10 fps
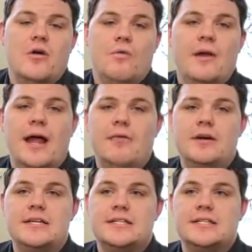When I
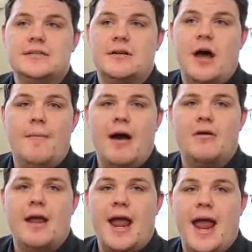was
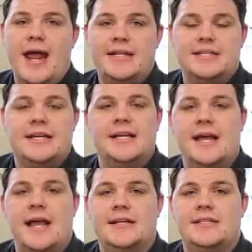about 18,
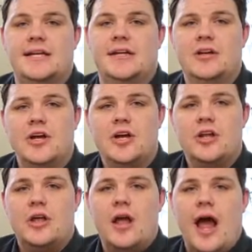19,
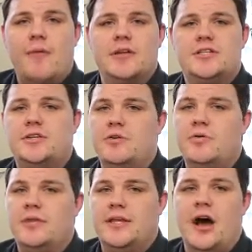I went
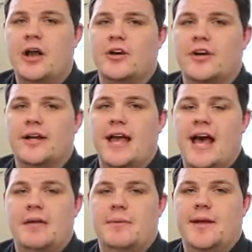to the Honor
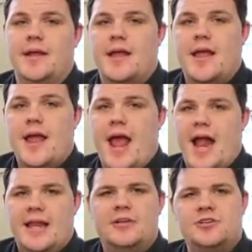Academy.
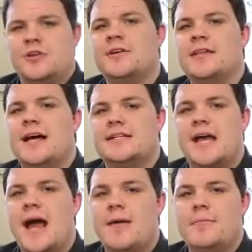And during that
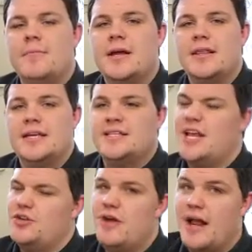time, they
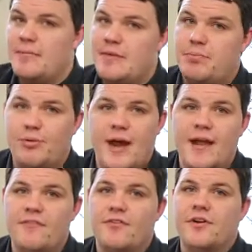said, you got to be
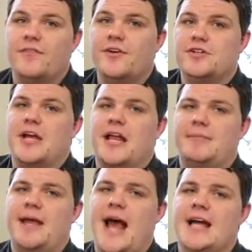praying for your future. You got to
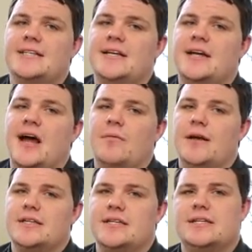be asking God where
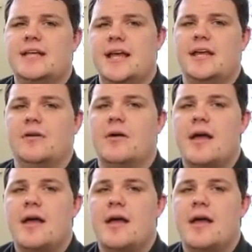he's going to take you.